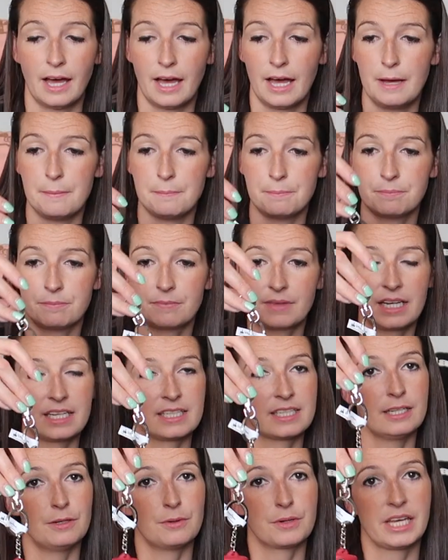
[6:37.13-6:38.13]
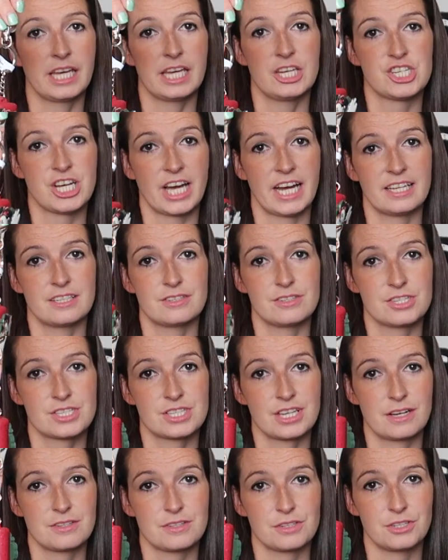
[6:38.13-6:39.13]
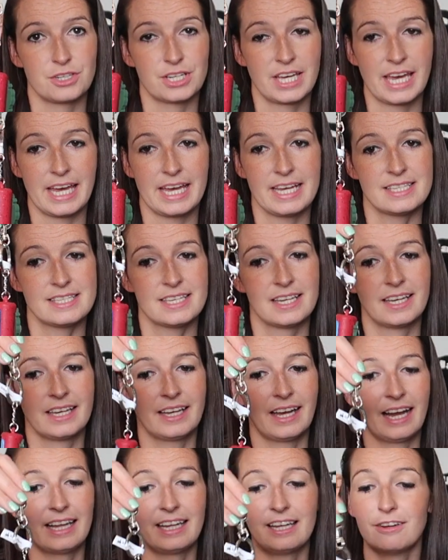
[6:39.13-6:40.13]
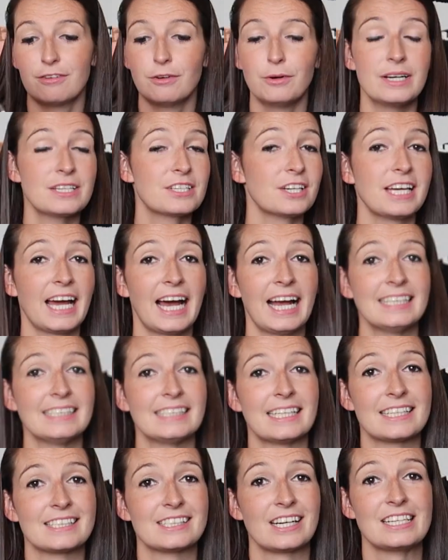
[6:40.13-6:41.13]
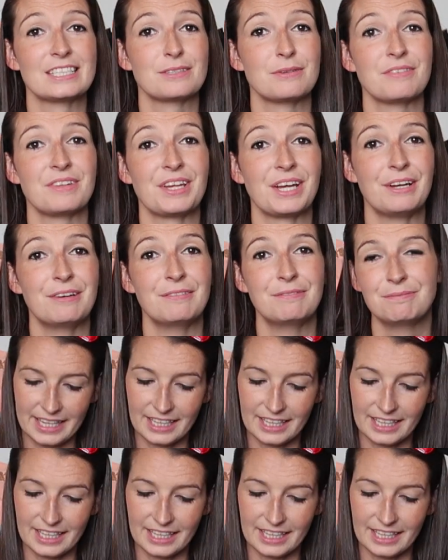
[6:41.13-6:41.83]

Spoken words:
It's a little keychain, so it just goes on your keys, and then you always got your hand sanitizer with you.